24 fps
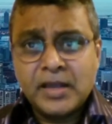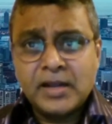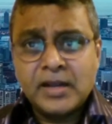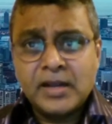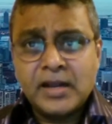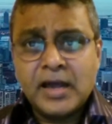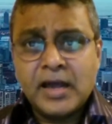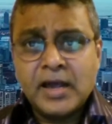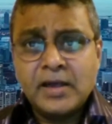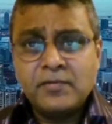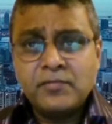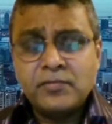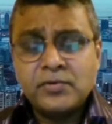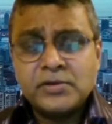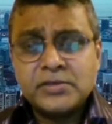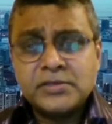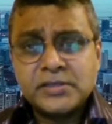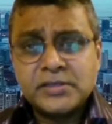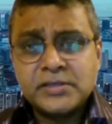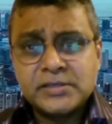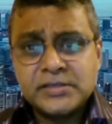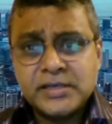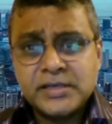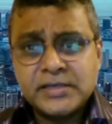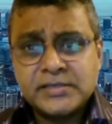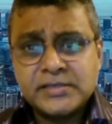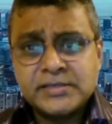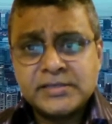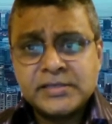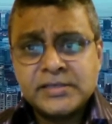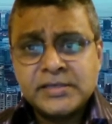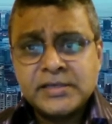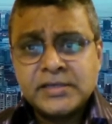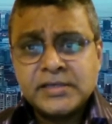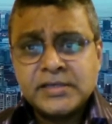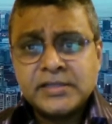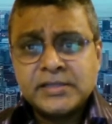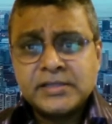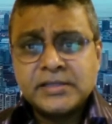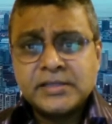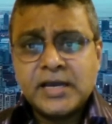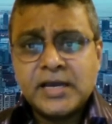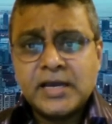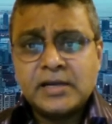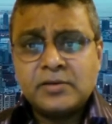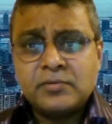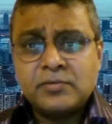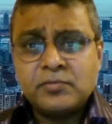And I would suggest
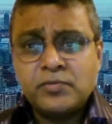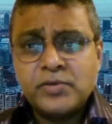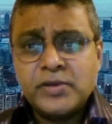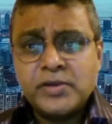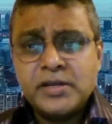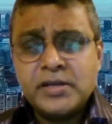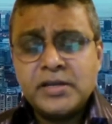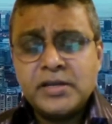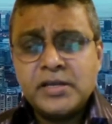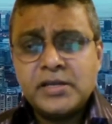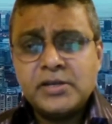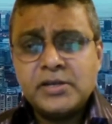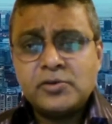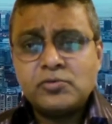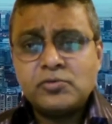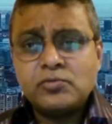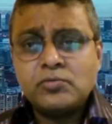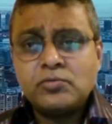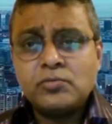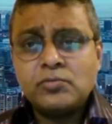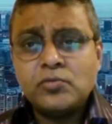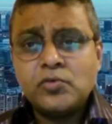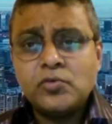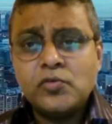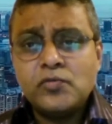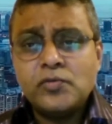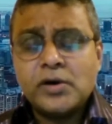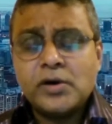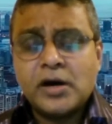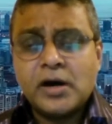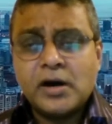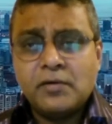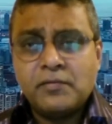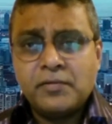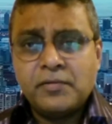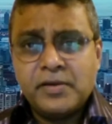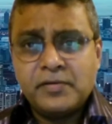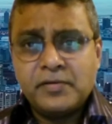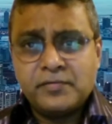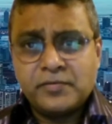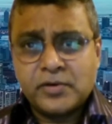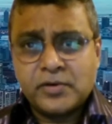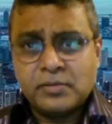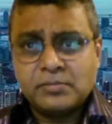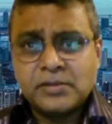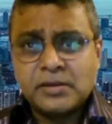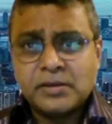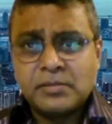that we need to move away
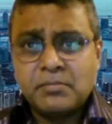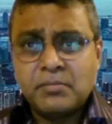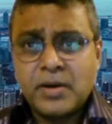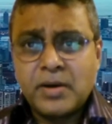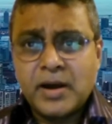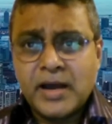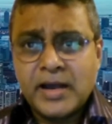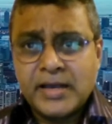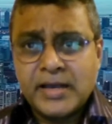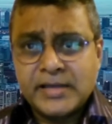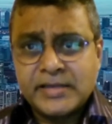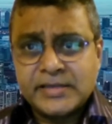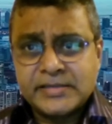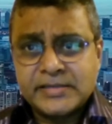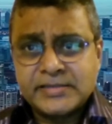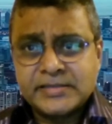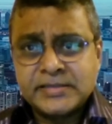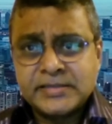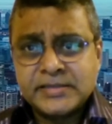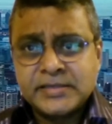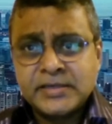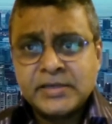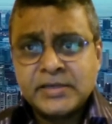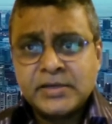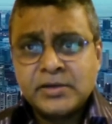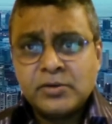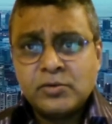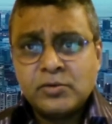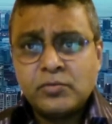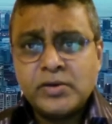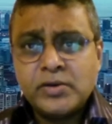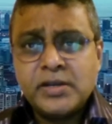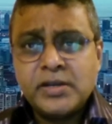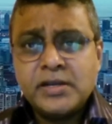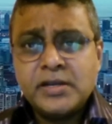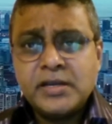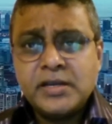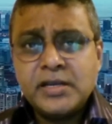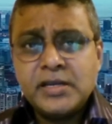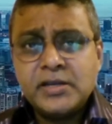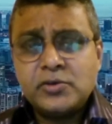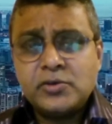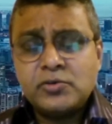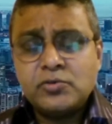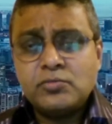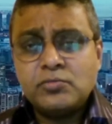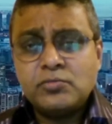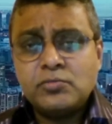from the bias. We
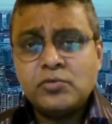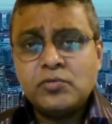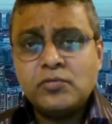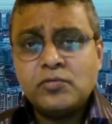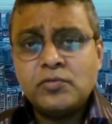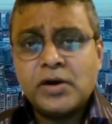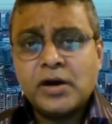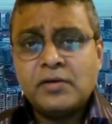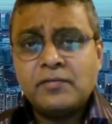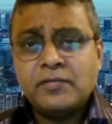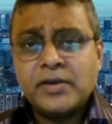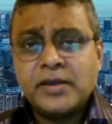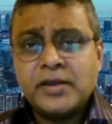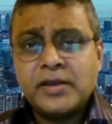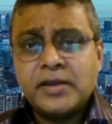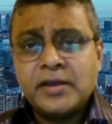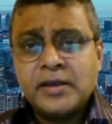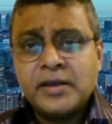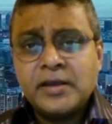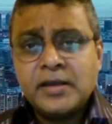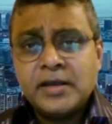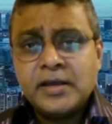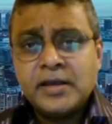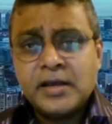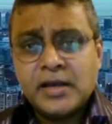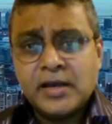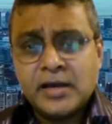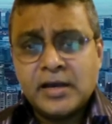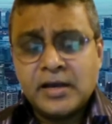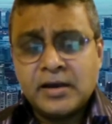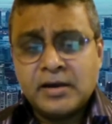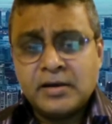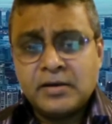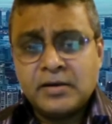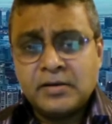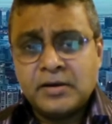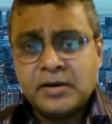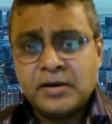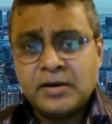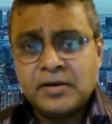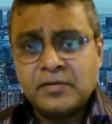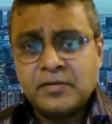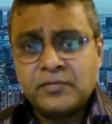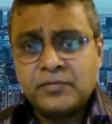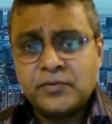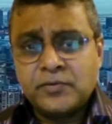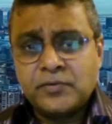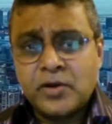need to move away uh,
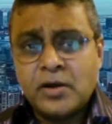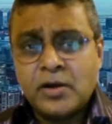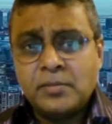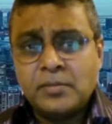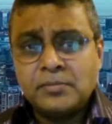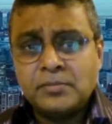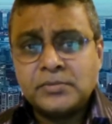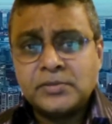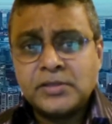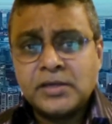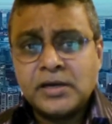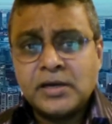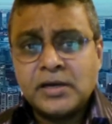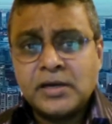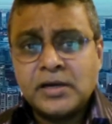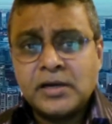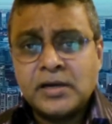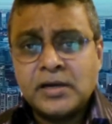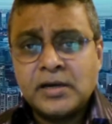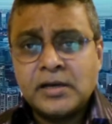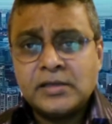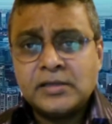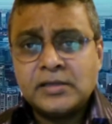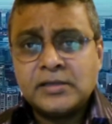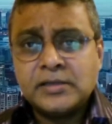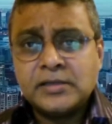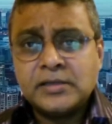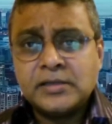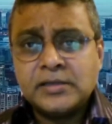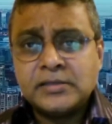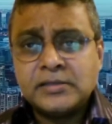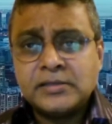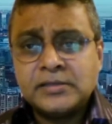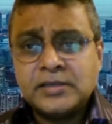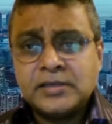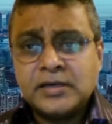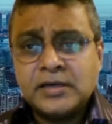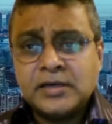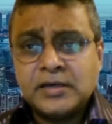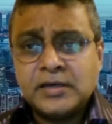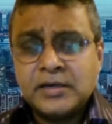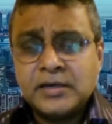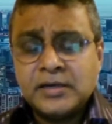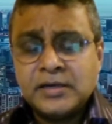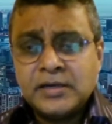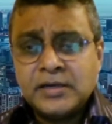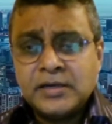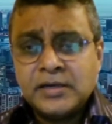uh from the uh,
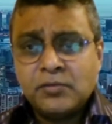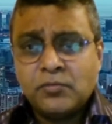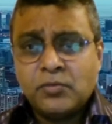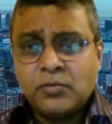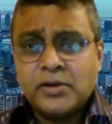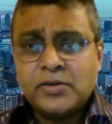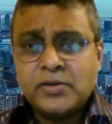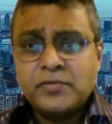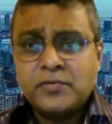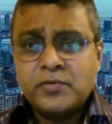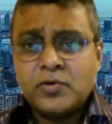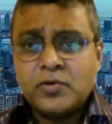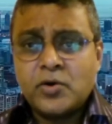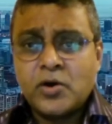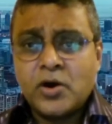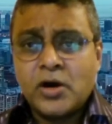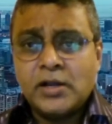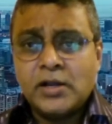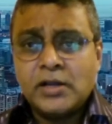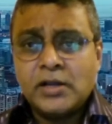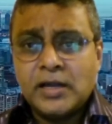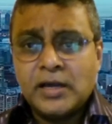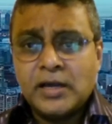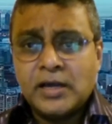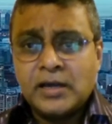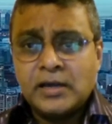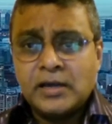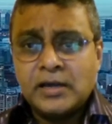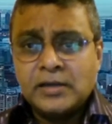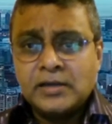the what you call